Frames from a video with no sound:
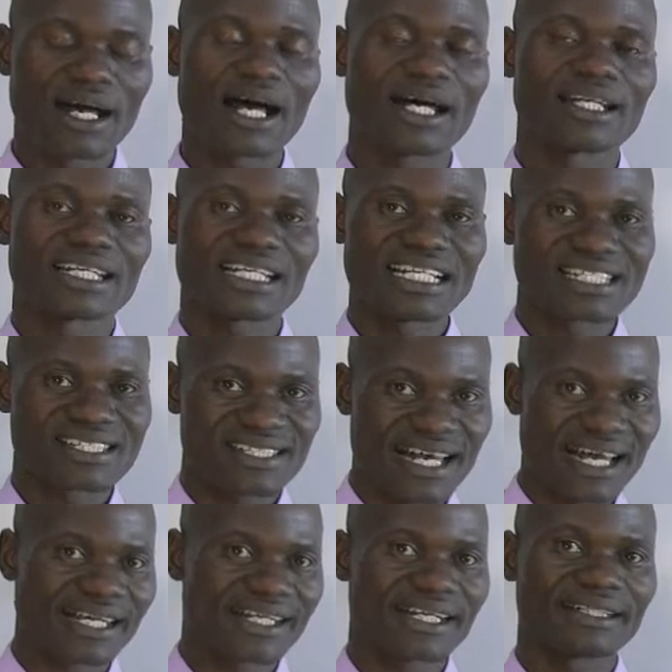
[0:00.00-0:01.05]
and its
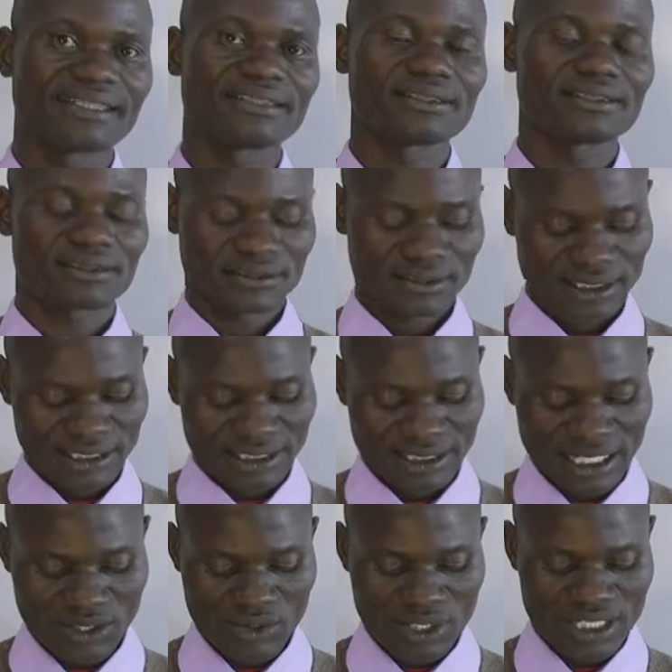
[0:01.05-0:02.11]
island.
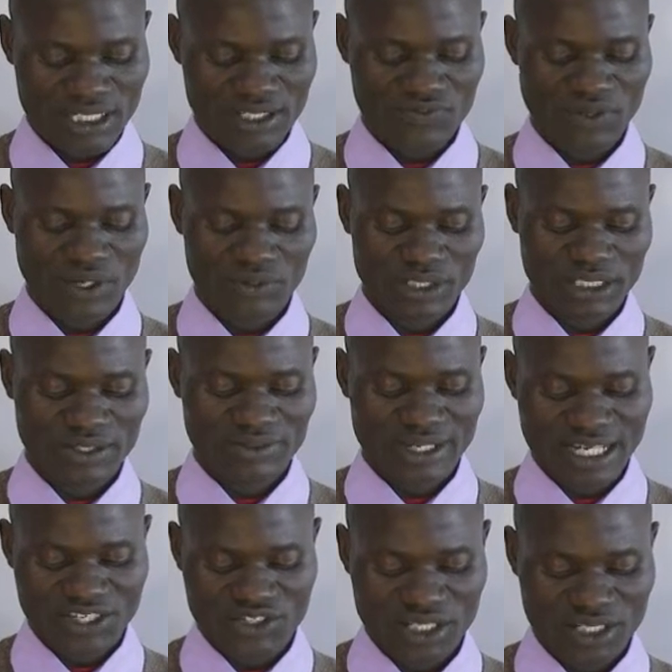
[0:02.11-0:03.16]
That one is found in
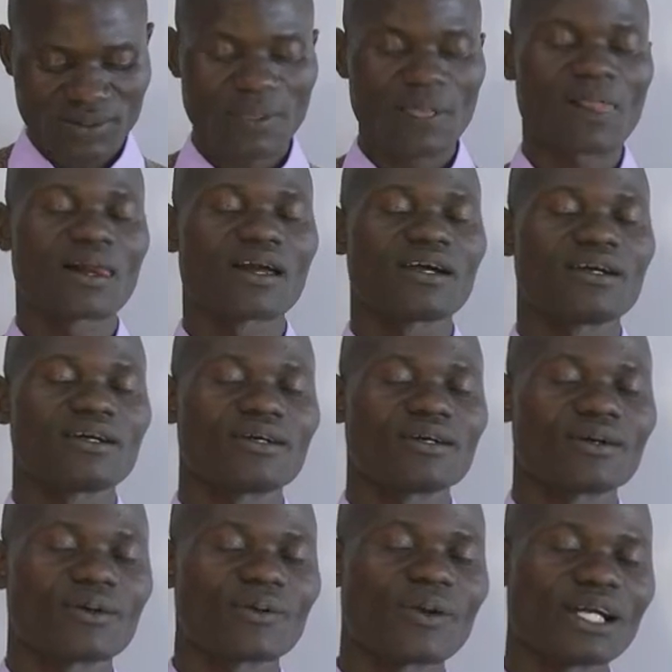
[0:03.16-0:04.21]
Russia.
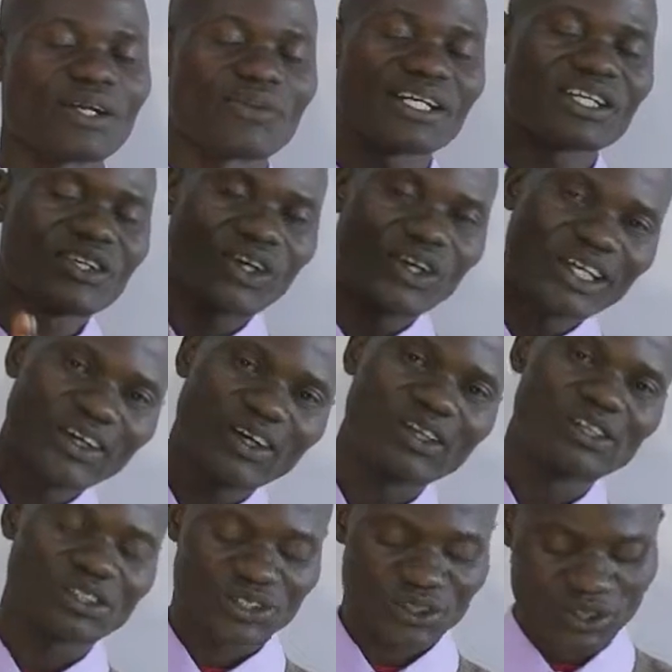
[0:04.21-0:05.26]
When we go
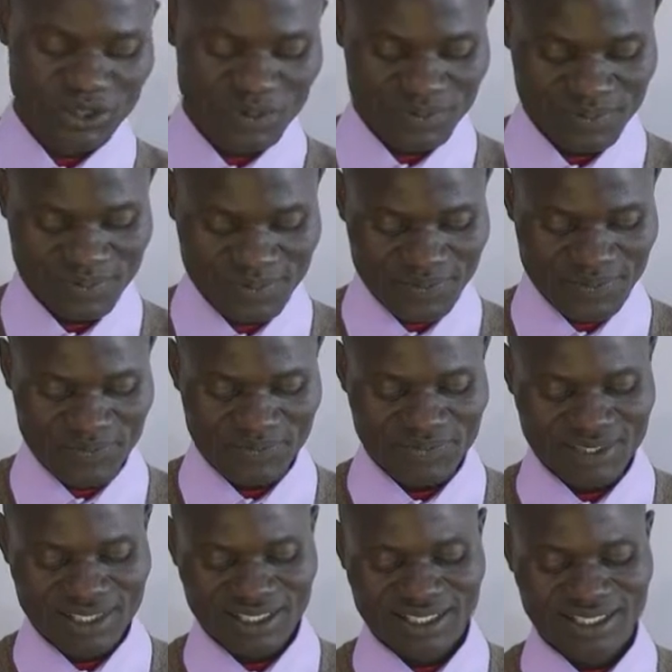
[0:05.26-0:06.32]
also
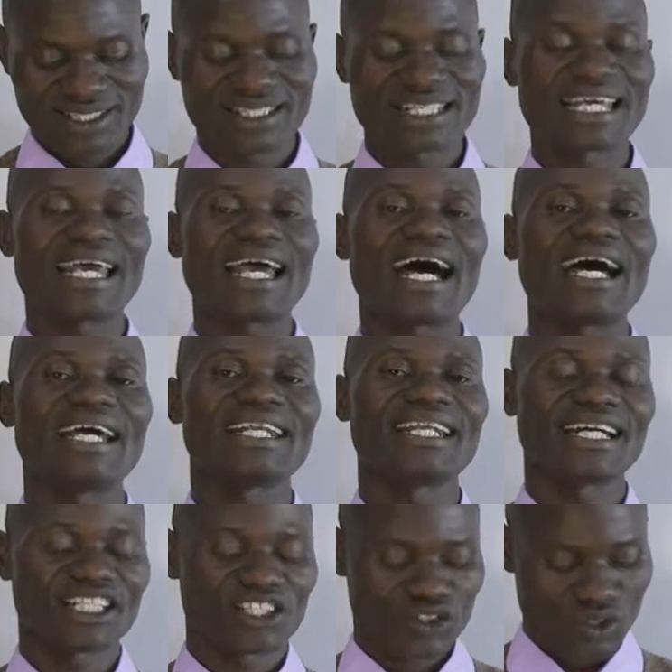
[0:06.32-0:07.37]
the
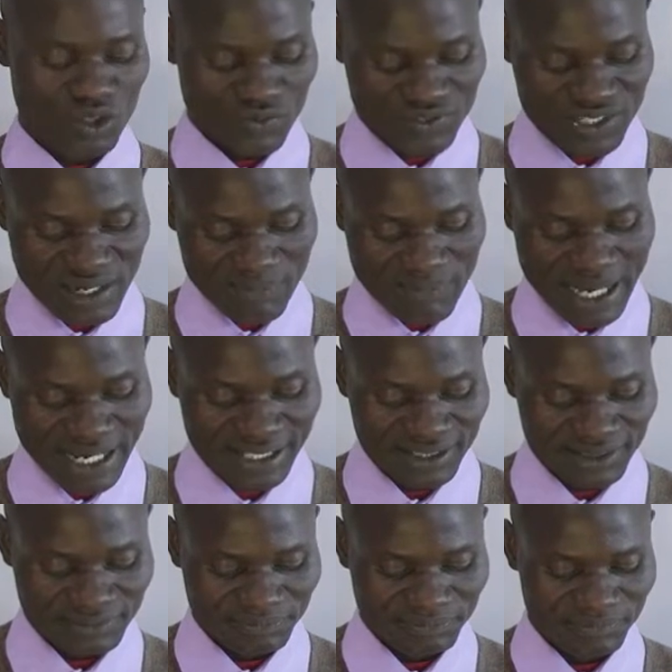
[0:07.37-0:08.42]
island of
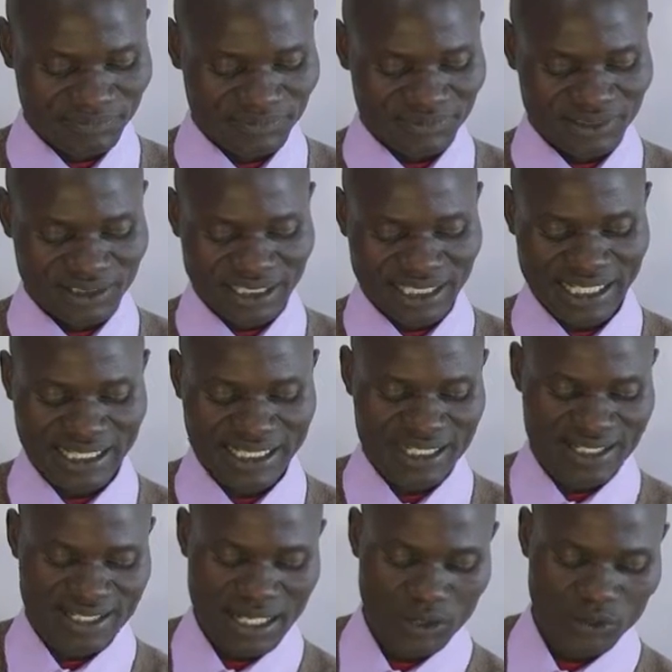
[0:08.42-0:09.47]
Japan in
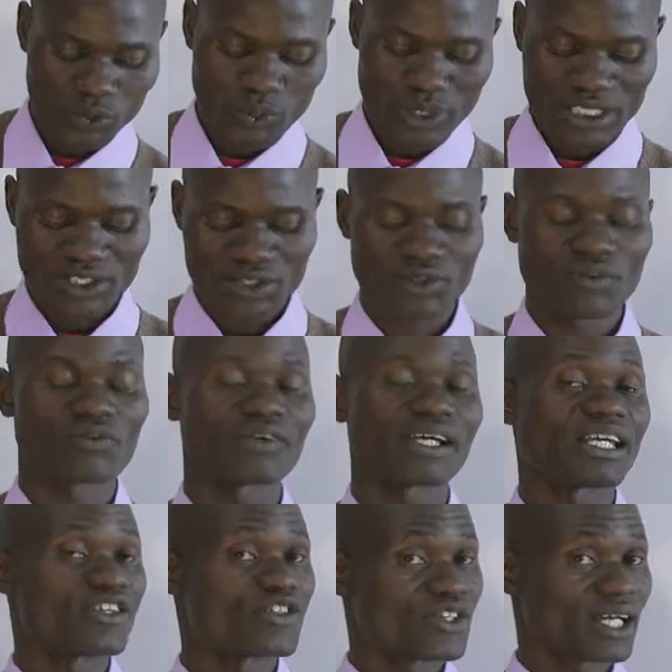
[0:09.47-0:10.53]
the southwest of
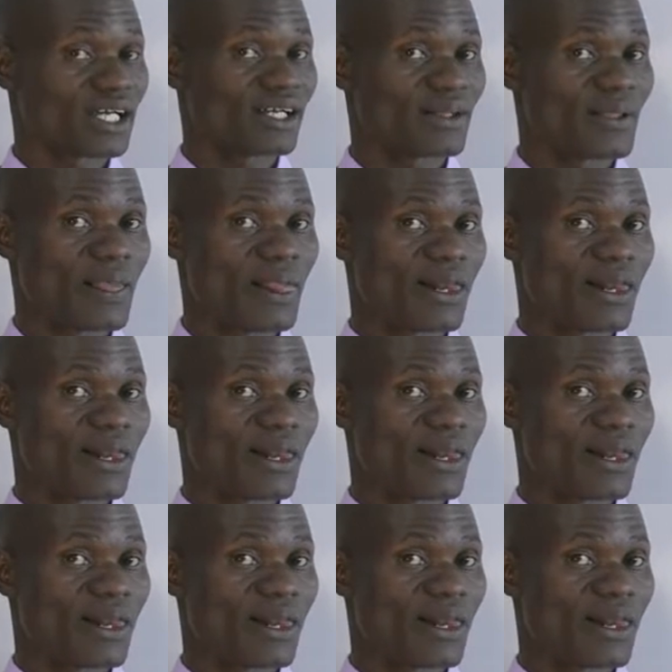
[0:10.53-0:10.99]
Asia,